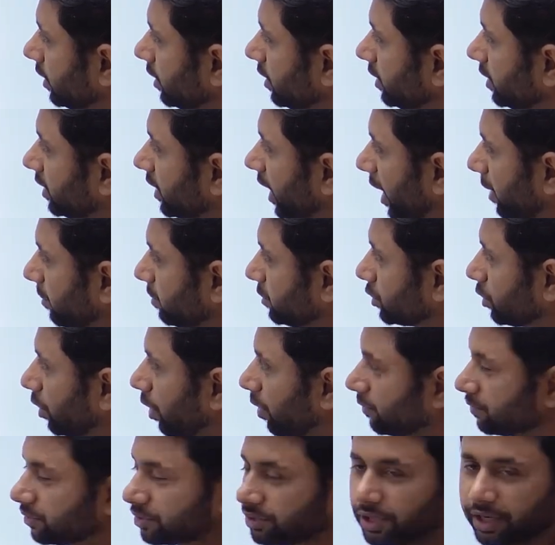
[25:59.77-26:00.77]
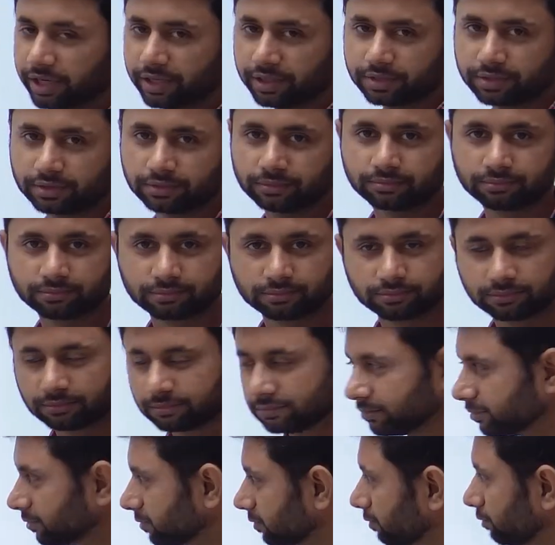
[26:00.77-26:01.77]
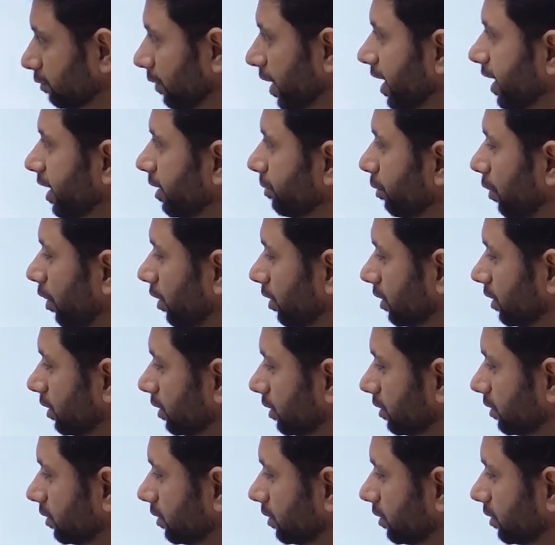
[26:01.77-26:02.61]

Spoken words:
types of strikes. Very important.